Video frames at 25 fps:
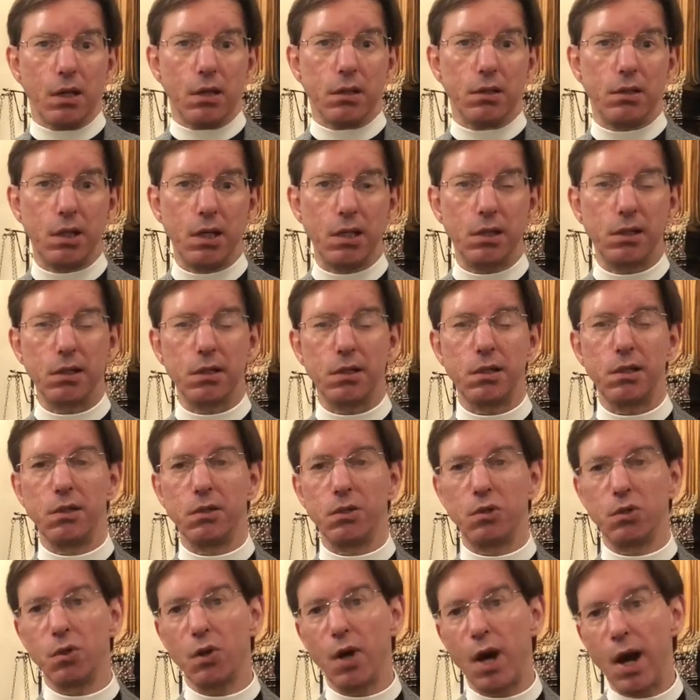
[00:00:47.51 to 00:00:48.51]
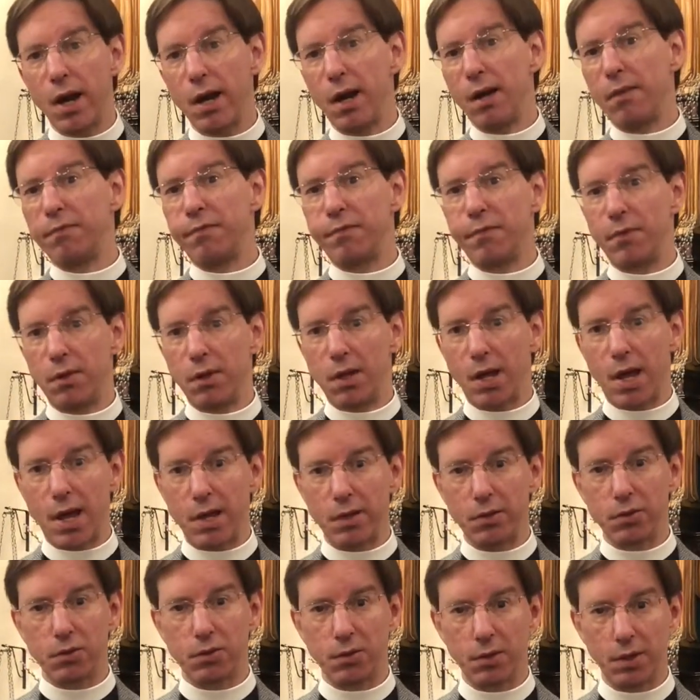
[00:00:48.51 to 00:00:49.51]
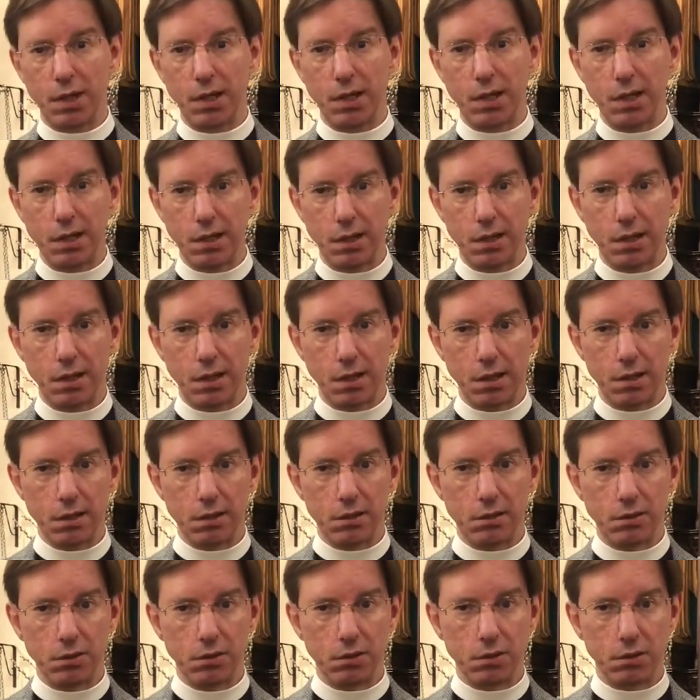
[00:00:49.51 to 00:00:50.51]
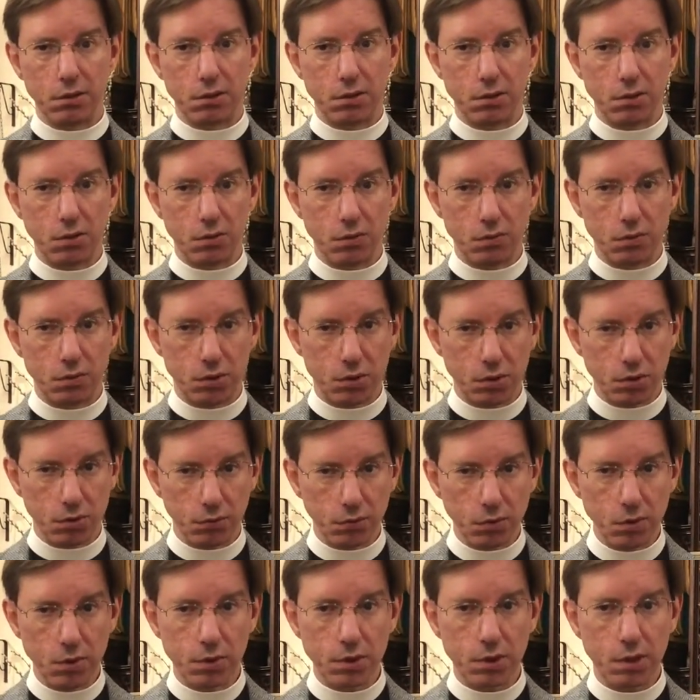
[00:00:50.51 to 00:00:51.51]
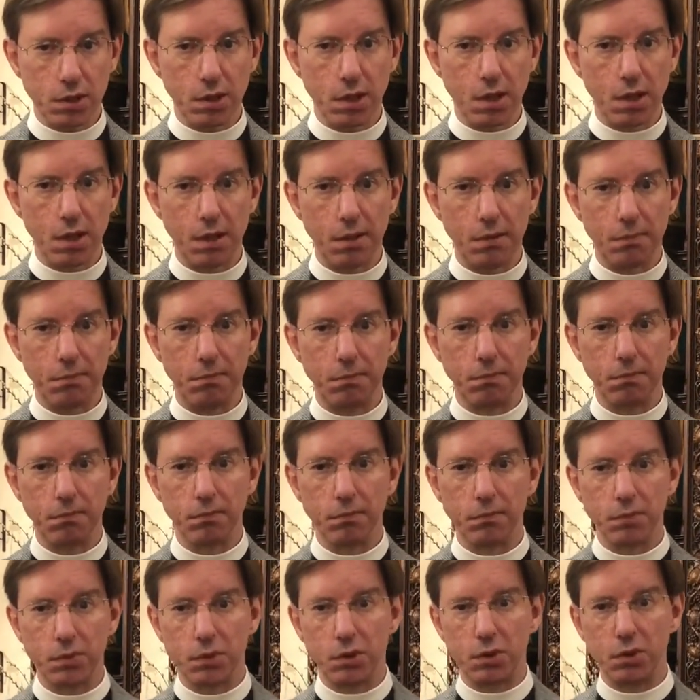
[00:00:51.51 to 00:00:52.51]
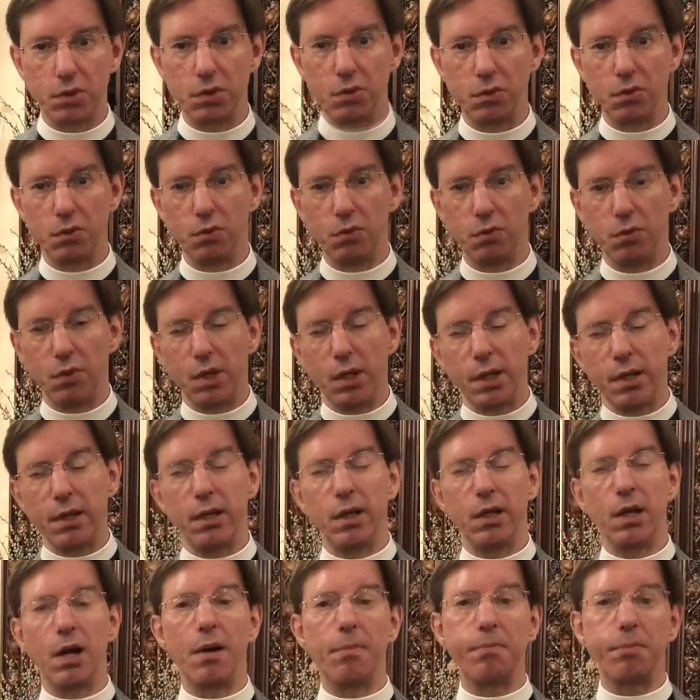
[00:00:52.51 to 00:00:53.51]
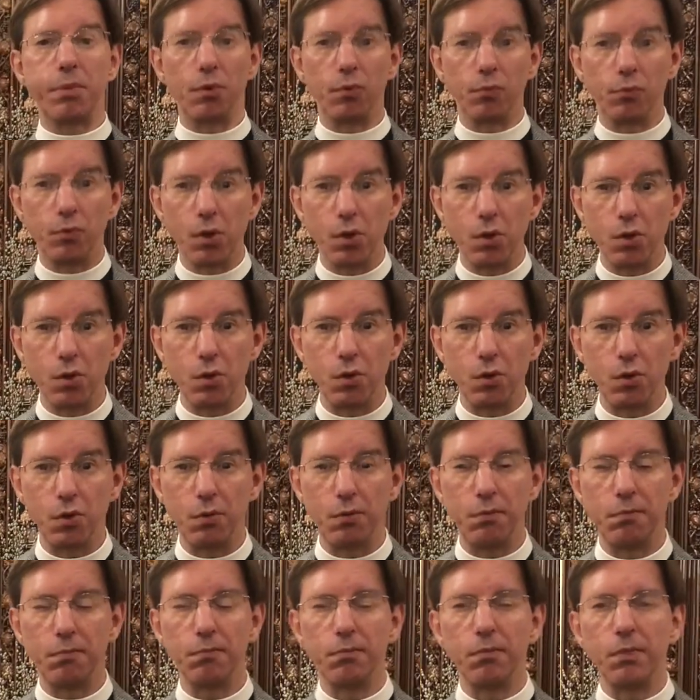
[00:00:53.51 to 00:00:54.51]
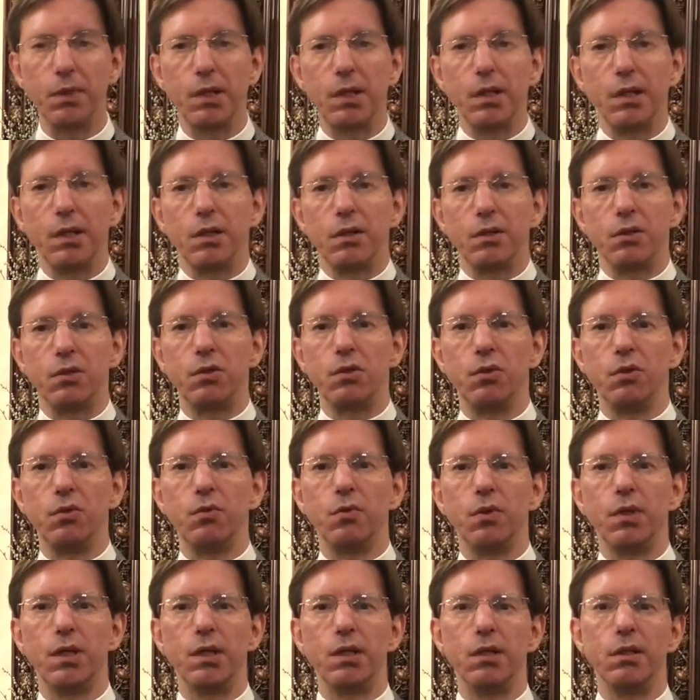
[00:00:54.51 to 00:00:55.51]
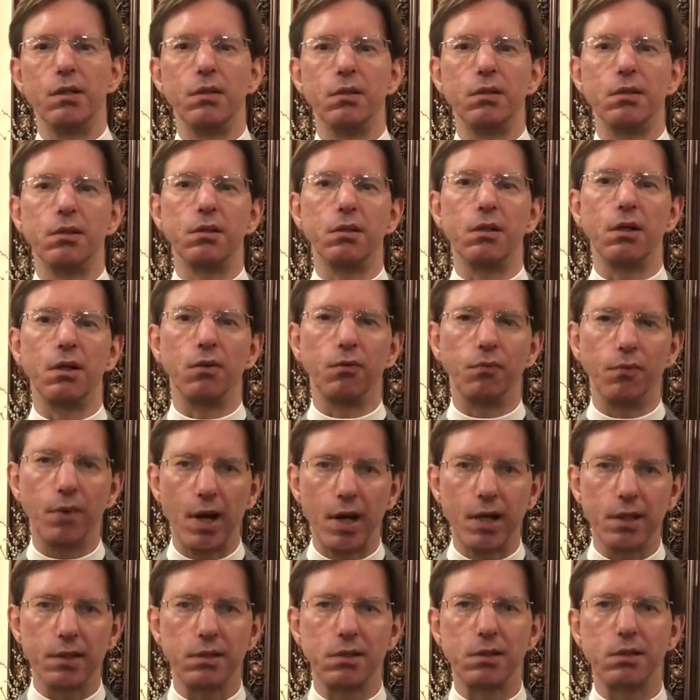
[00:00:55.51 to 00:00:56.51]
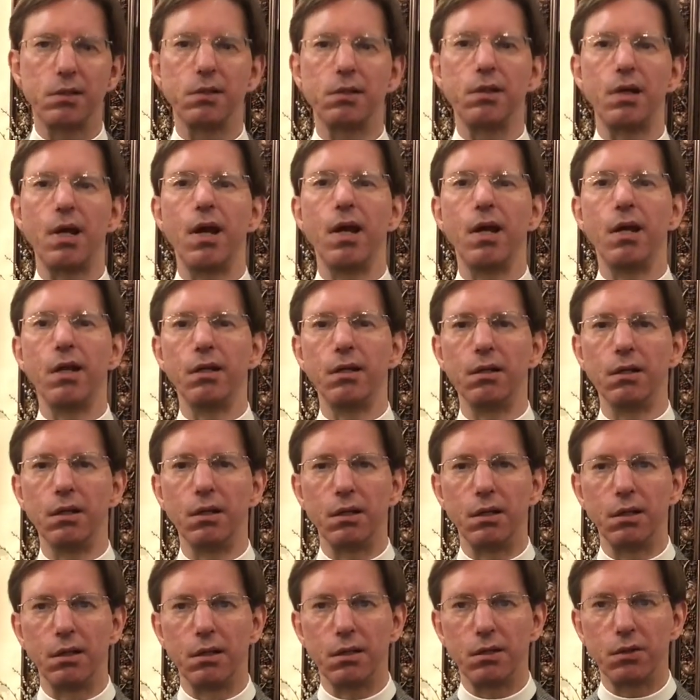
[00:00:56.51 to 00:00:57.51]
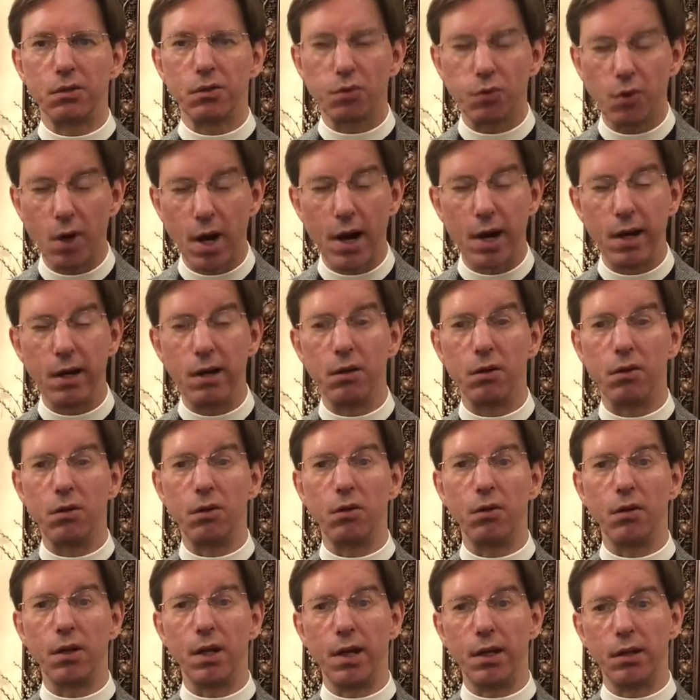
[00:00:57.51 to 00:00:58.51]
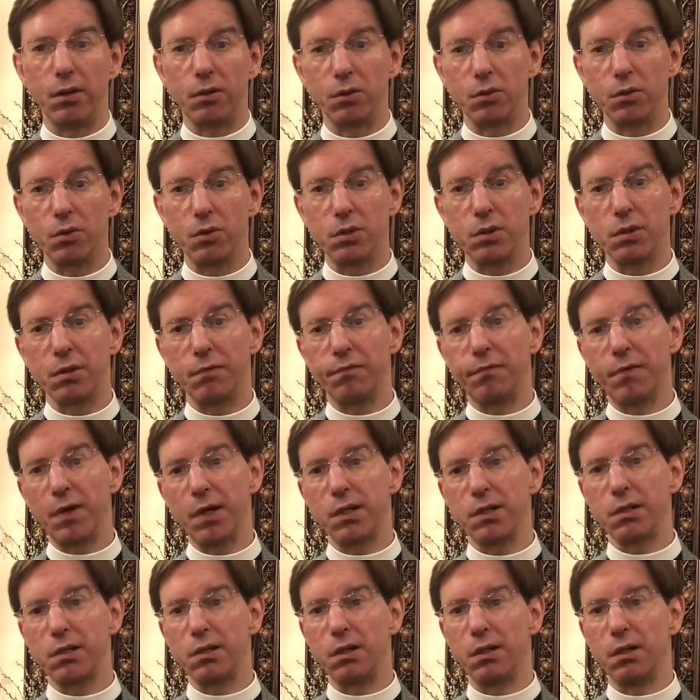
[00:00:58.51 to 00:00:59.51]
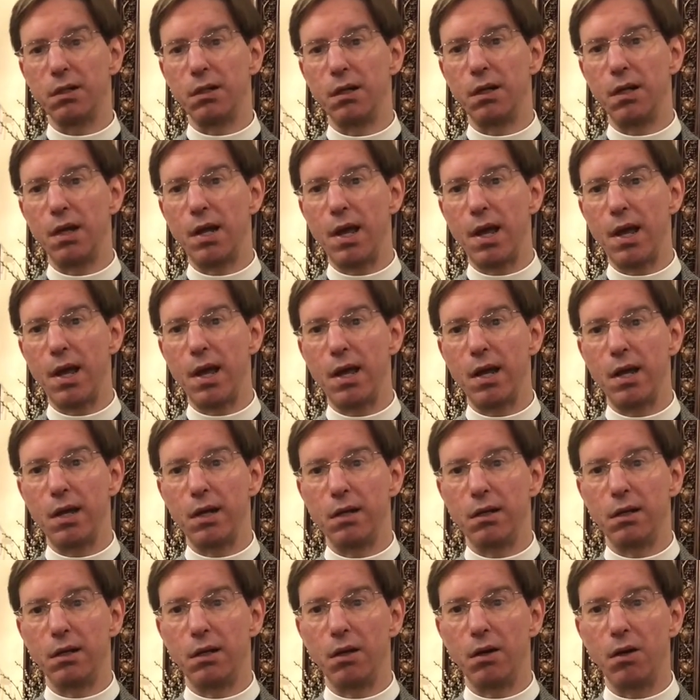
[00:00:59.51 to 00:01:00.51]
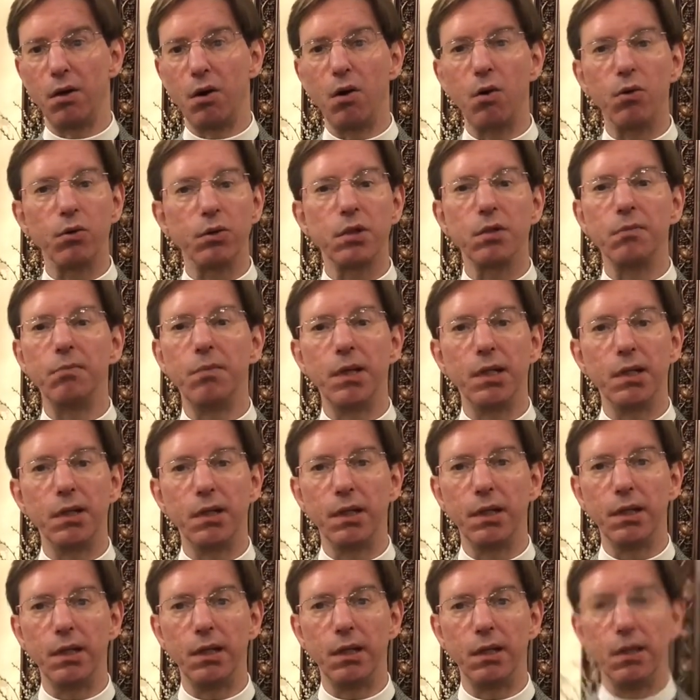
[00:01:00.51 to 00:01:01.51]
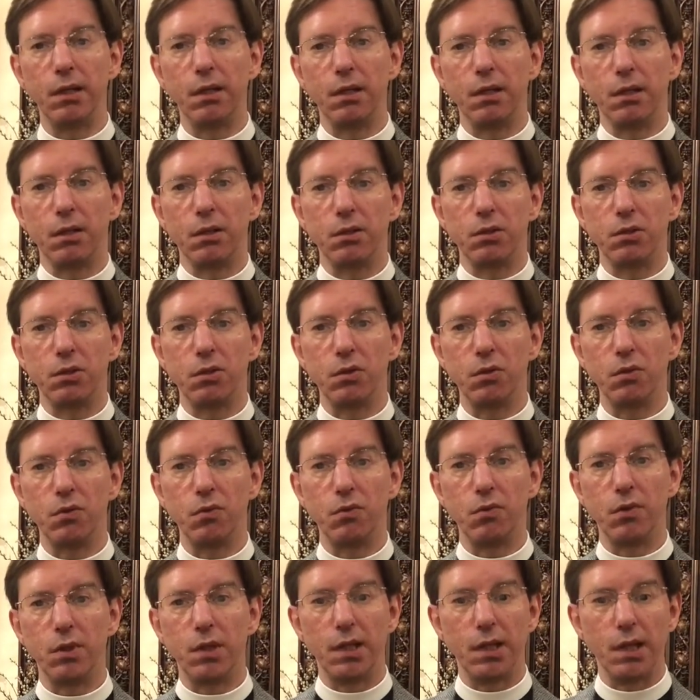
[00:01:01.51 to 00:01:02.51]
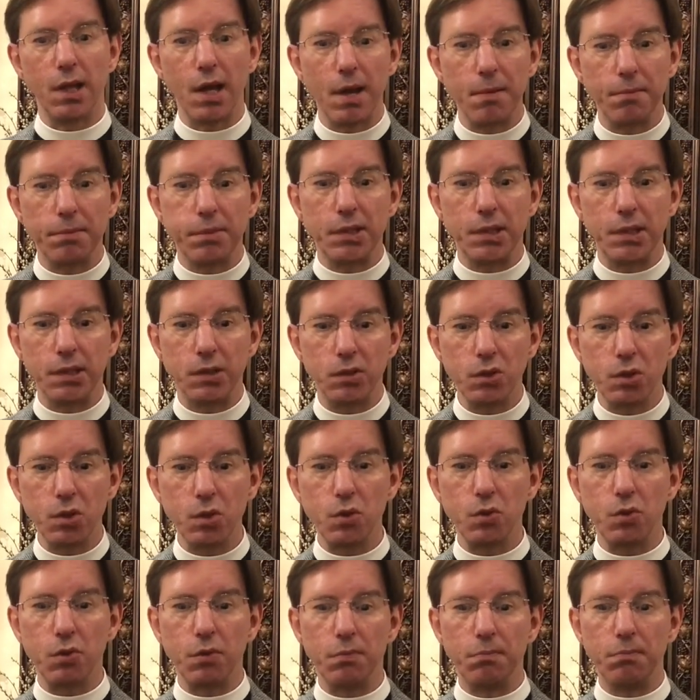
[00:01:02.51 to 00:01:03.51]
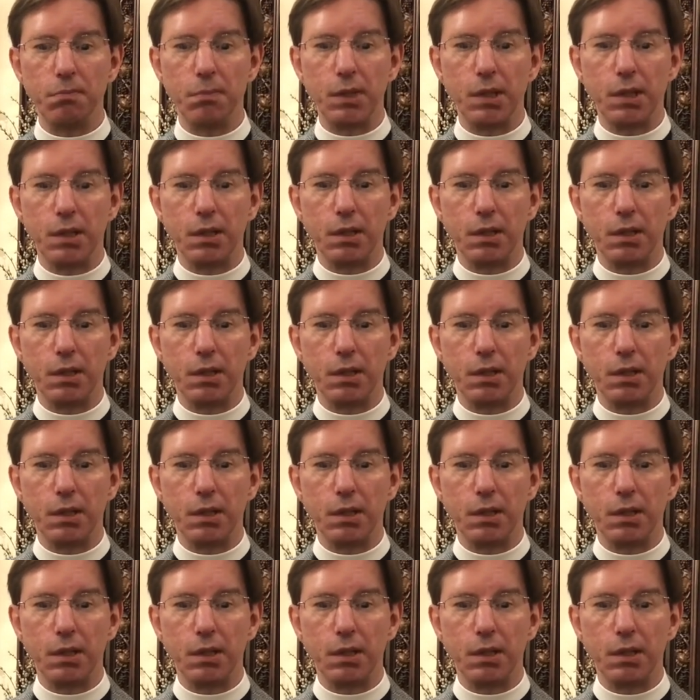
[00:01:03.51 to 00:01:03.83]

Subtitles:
Jesus' triumphal entry into Jerusalem, to the upper room, to his arrest and trial and crucifixion, and ultimately to the empty tomb